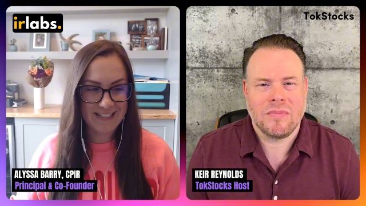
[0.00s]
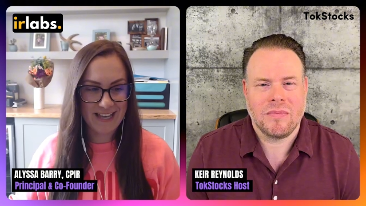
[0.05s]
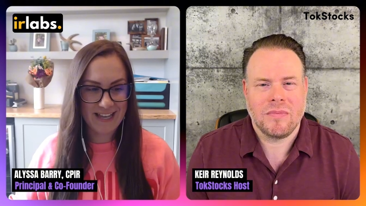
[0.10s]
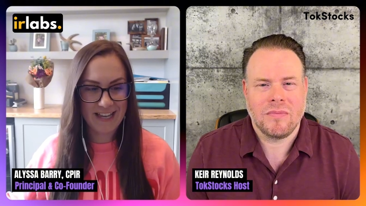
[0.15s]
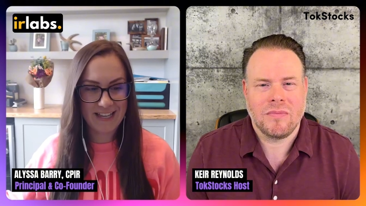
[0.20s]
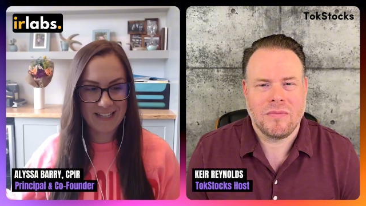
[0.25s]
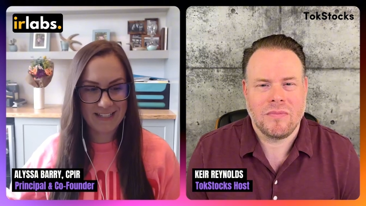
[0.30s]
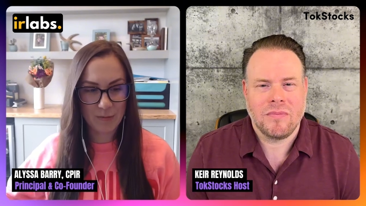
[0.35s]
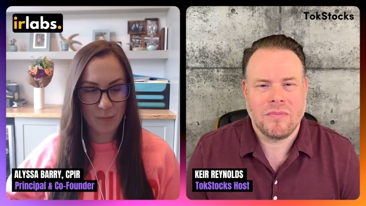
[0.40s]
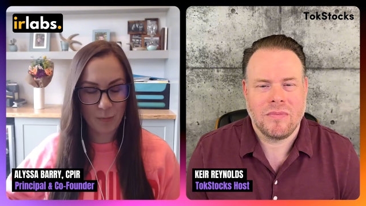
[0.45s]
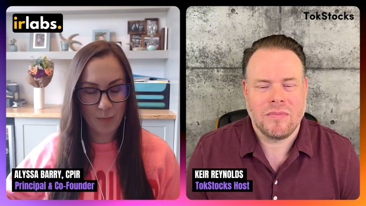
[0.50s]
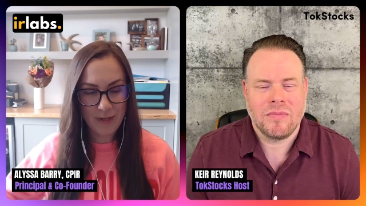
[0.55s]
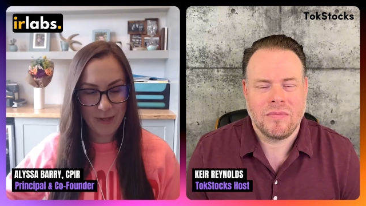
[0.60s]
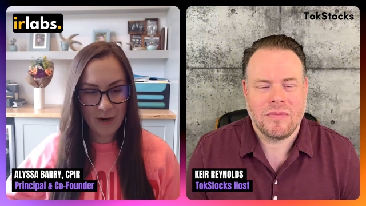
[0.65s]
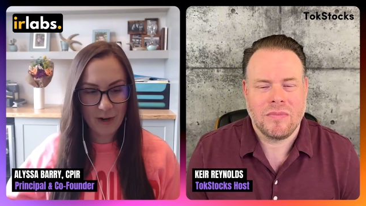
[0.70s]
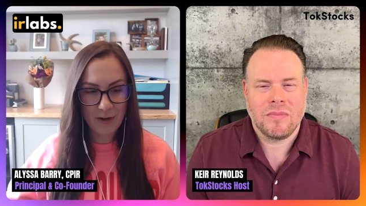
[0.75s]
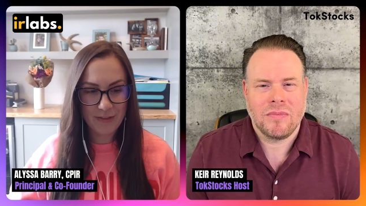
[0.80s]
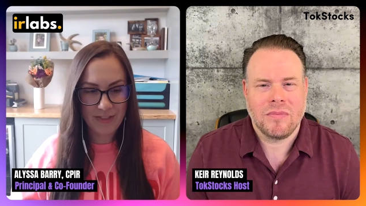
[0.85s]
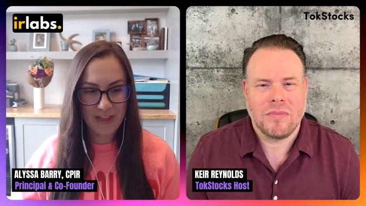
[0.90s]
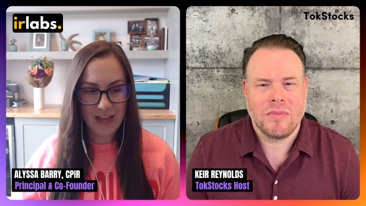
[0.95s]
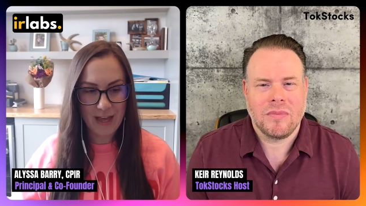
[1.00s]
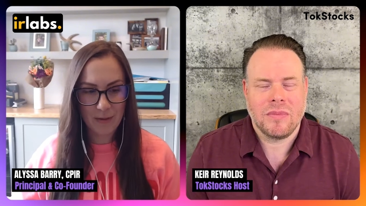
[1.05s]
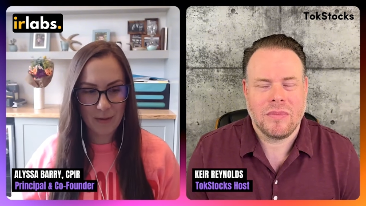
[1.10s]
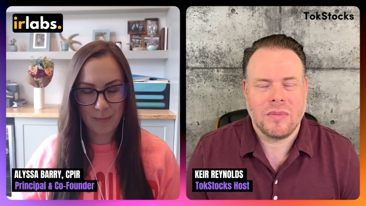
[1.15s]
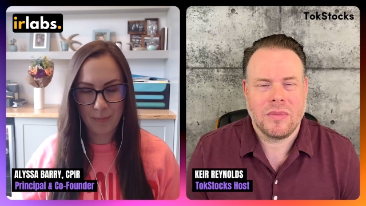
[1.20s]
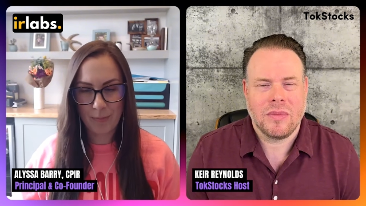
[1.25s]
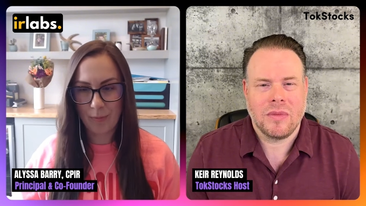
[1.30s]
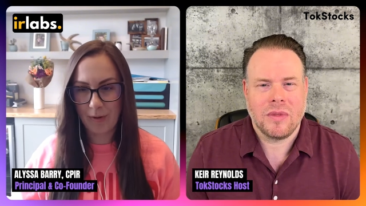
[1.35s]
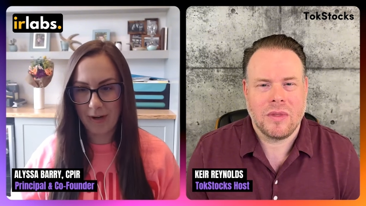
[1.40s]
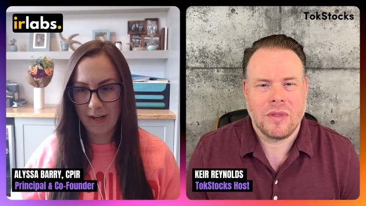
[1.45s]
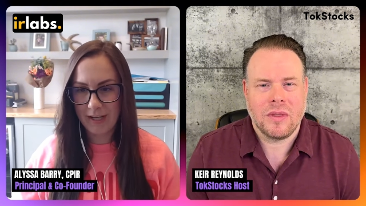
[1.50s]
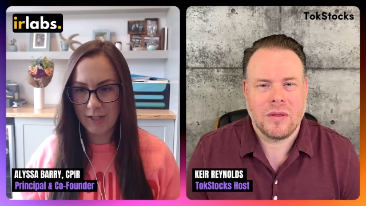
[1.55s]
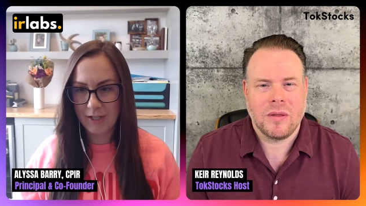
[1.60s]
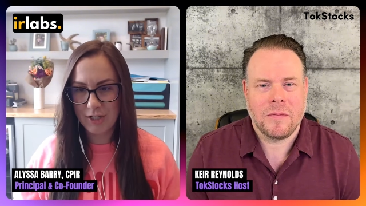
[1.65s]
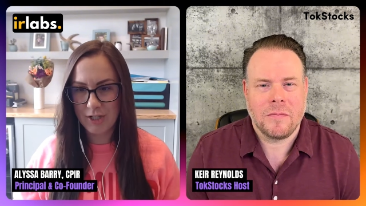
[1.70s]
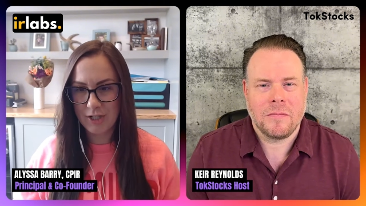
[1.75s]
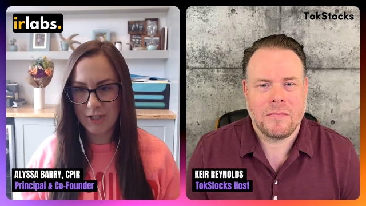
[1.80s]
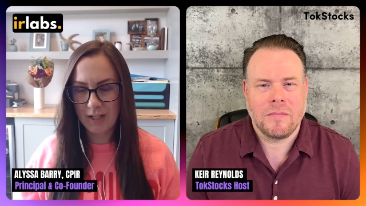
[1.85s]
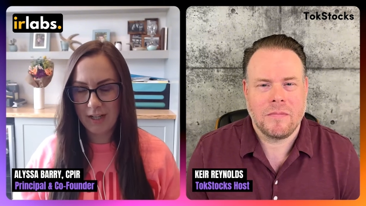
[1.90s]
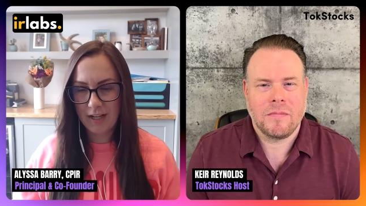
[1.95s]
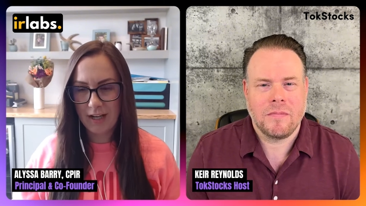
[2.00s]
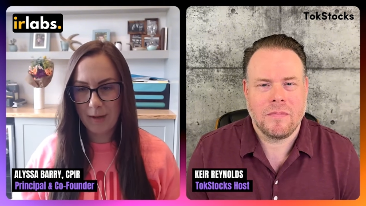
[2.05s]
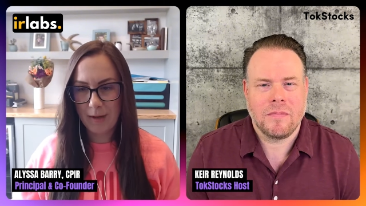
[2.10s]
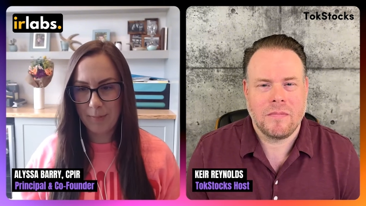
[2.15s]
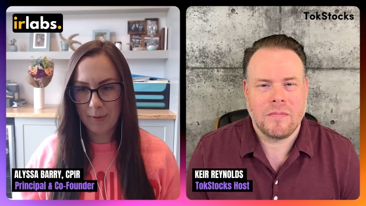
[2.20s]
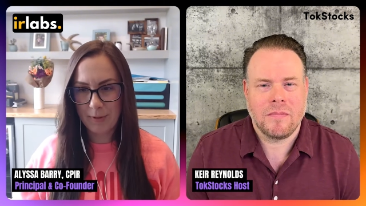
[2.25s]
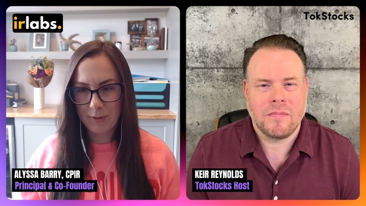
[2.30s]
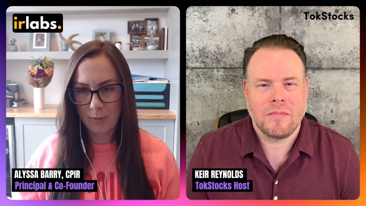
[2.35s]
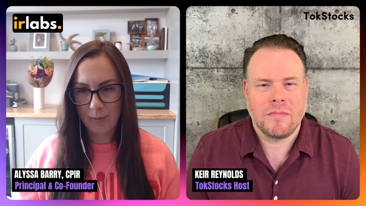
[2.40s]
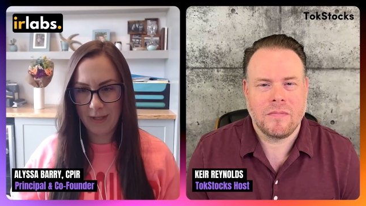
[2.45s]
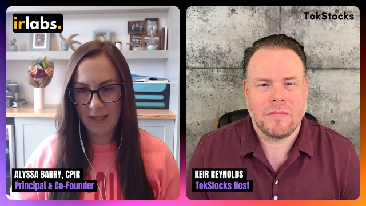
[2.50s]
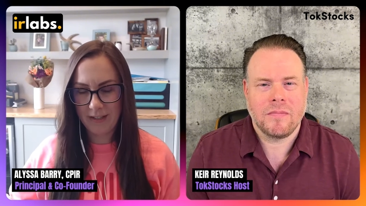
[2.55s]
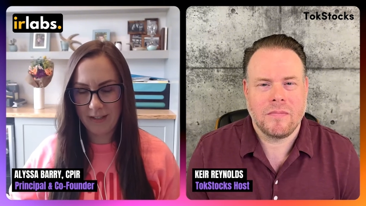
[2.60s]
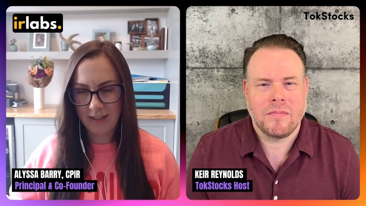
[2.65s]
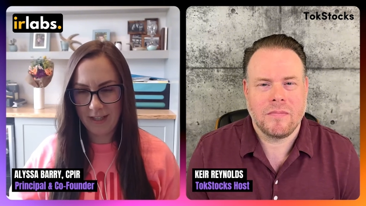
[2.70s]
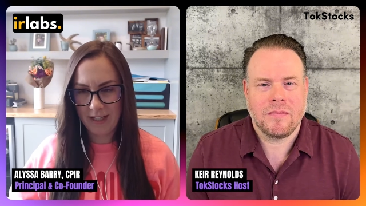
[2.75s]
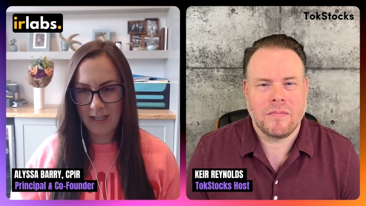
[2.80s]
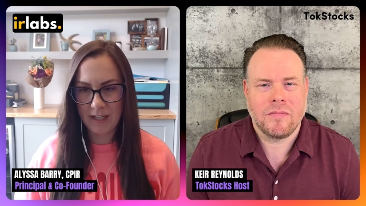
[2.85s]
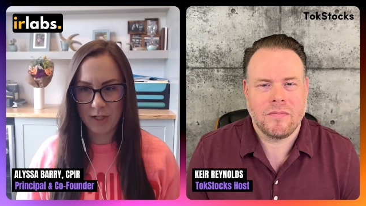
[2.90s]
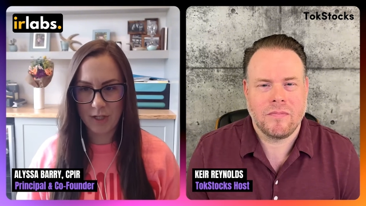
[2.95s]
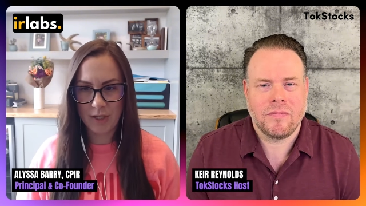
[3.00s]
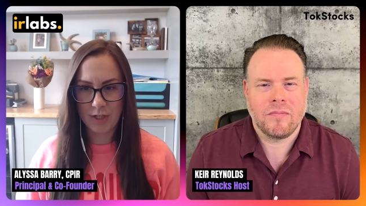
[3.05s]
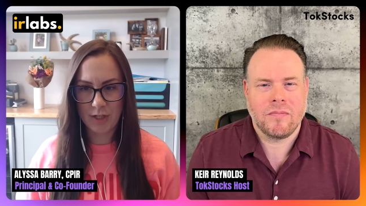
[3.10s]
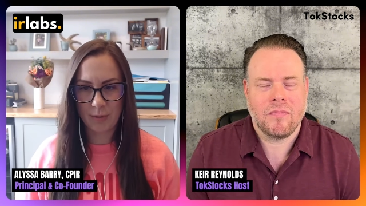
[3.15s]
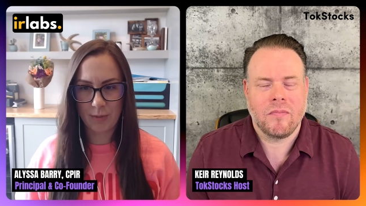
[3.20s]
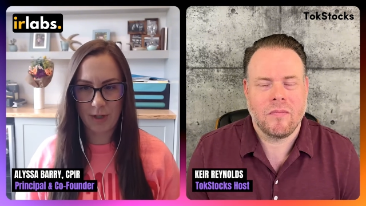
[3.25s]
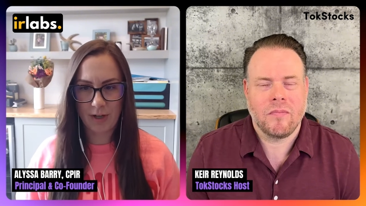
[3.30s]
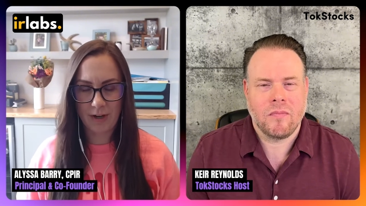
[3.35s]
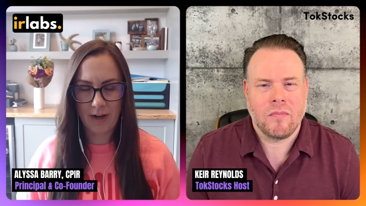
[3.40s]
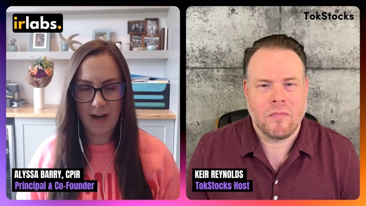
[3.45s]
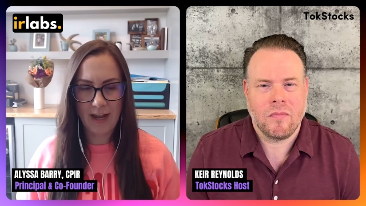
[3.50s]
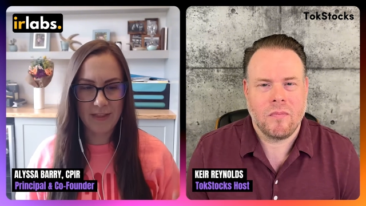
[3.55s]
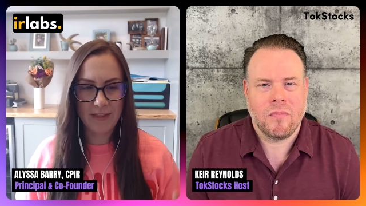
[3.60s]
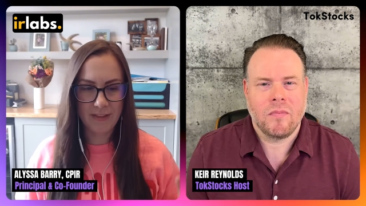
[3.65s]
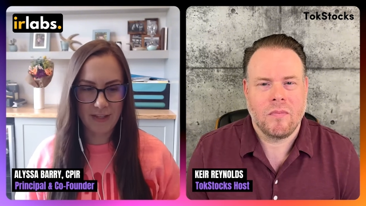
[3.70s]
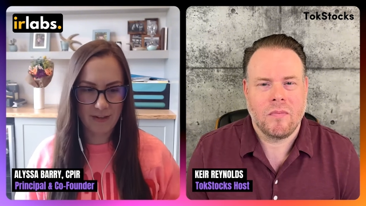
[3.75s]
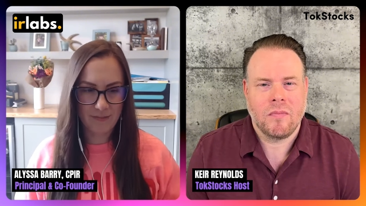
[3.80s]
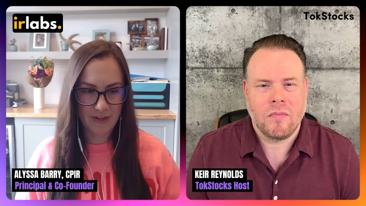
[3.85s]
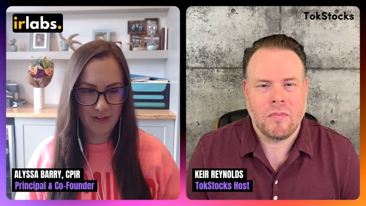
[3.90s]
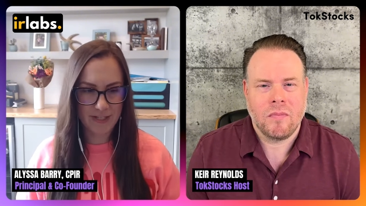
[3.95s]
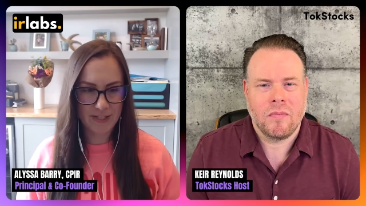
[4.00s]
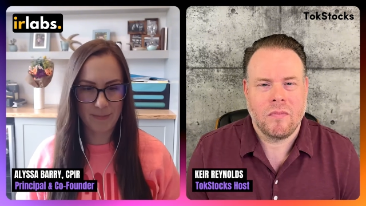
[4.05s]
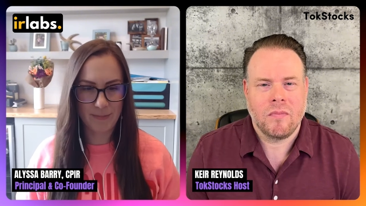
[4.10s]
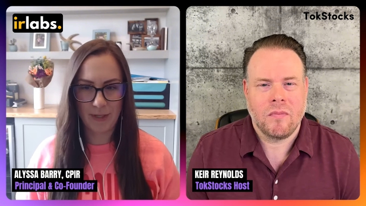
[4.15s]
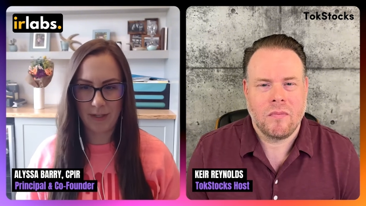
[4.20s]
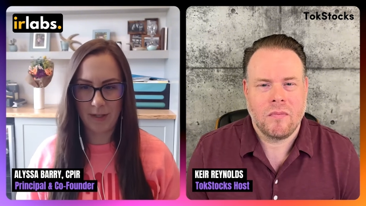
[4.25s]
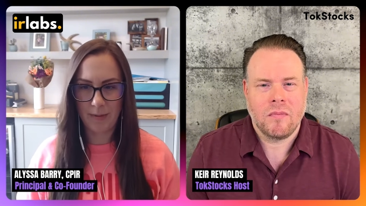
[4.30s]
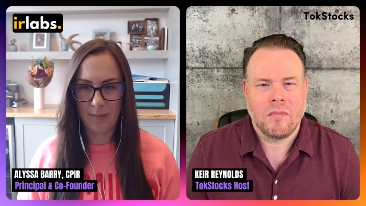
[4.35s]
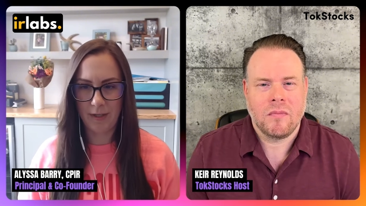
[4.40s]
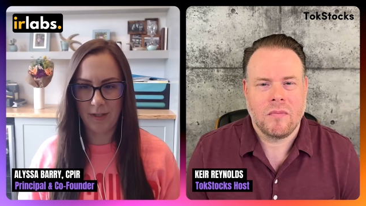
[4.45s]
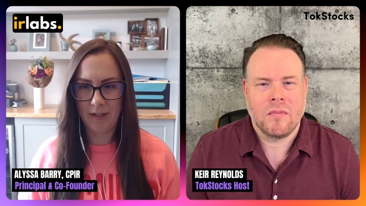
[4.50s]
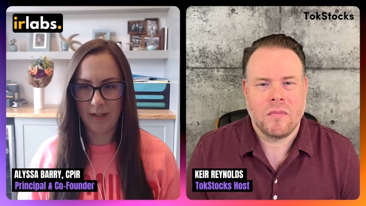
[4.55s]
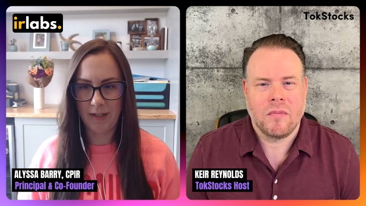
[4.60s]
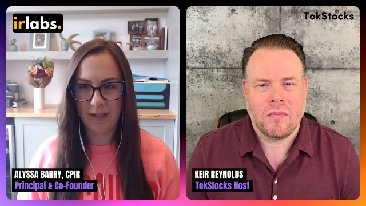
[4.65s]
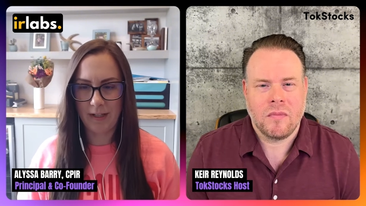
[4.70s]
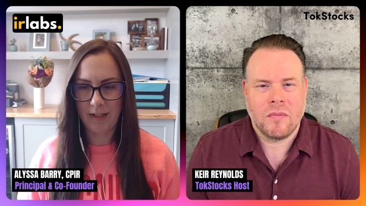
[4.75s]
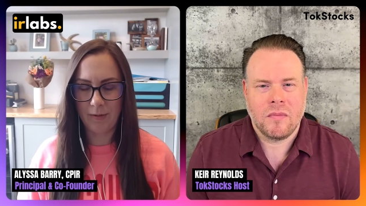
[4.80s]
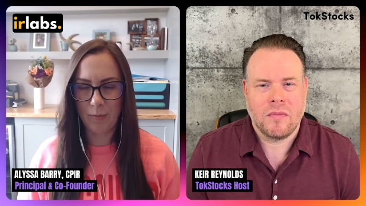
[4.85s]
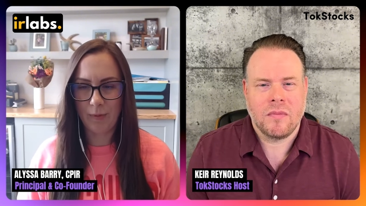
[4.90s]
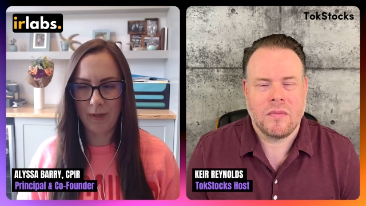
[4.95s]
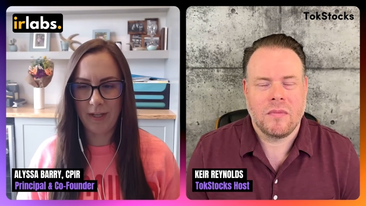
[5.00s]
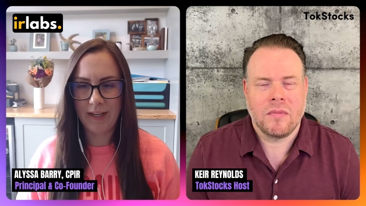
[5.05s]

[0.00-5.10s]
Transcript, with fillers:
Speaker 1: us as we are that bridge between the issuer and the investment community.